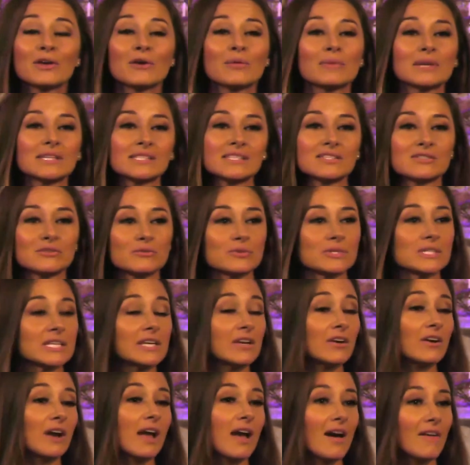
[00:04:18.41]
my sister was a
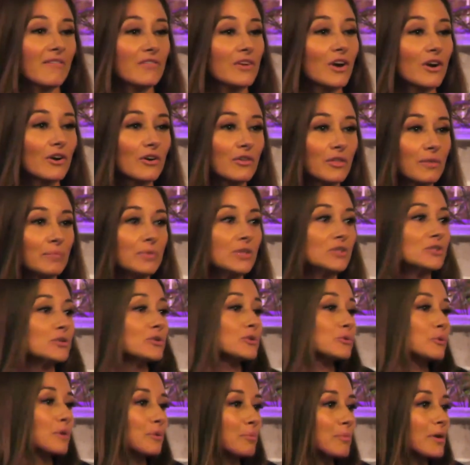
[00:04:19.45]
year and a half younger than me. She
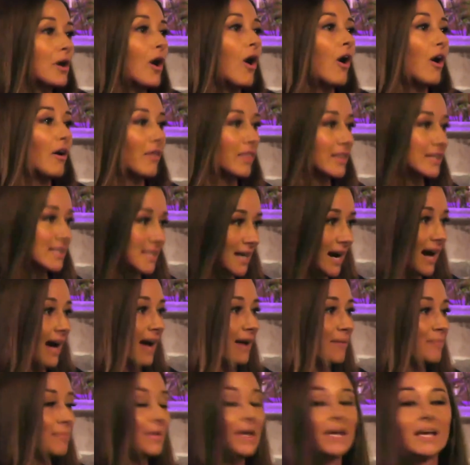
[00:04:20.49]
was with me all the
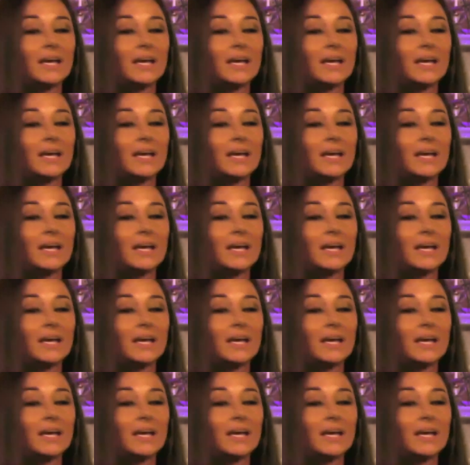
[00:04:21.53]
time.